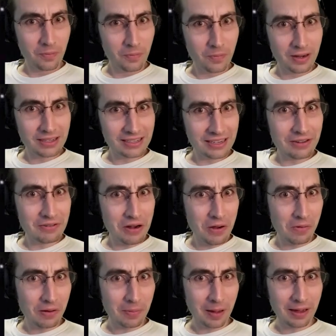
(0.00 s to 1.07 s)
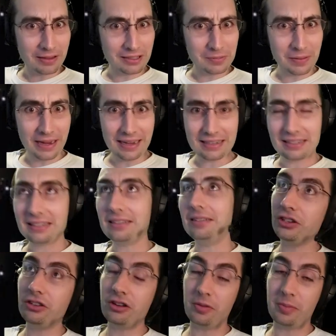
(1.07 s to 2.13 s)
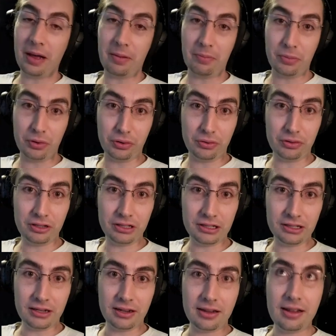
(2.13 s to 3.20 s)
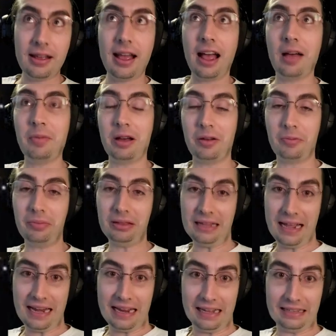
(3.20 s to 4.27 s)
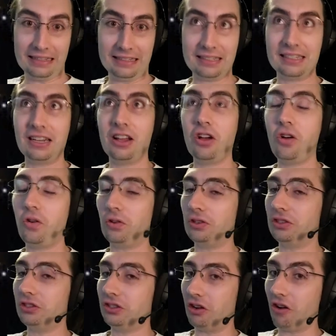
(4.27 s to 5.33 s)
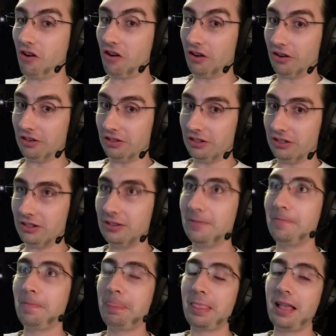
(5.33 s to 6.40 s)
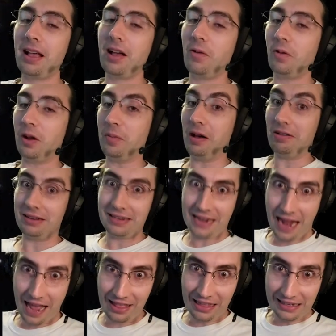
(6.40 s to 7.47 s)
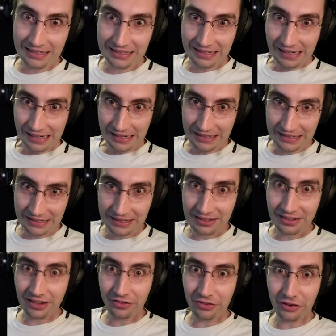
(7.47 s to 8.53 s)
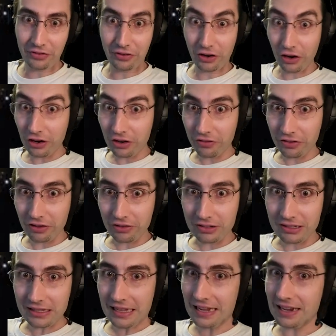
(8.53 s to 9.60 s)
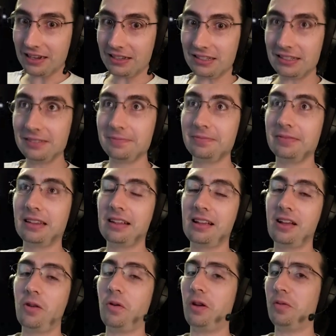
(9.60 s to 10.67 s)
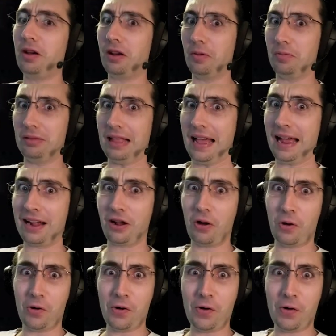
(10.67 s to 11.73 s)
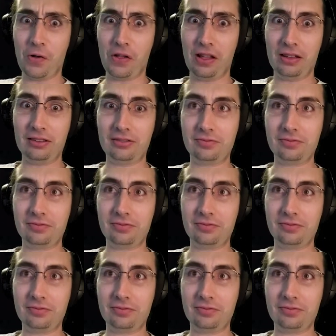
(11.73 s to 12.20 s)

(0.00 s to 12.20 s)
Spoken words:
What do you know about space? Do you know about moons? How about planets or stars? What about galaxies? Have you ever heard of those things? What about a black hole?